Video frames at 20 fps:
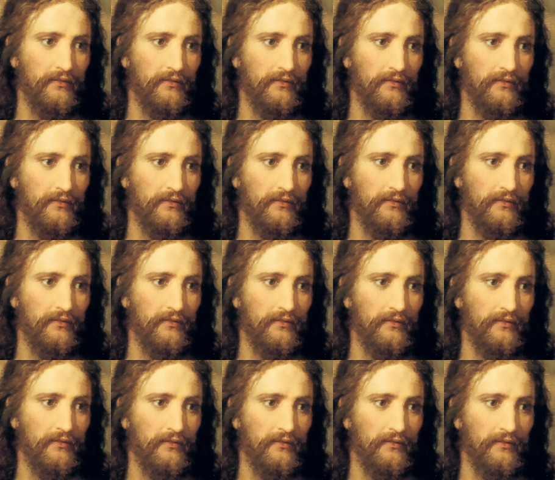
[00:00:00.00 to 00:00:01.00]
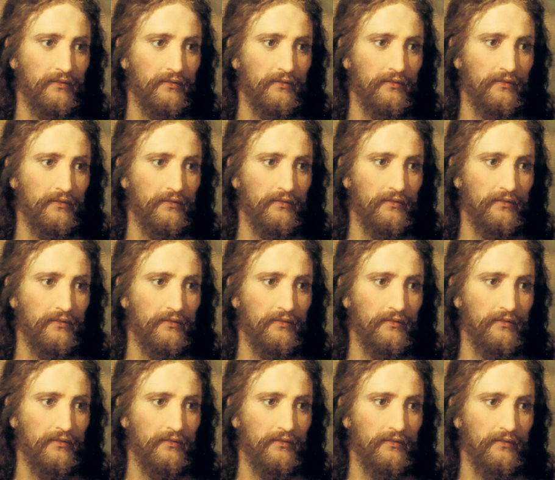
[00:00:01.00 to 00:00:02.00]

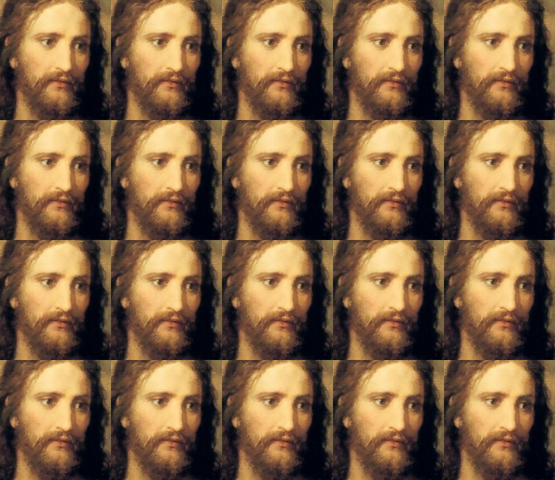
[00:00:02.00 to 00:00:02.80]
Nobody speaks.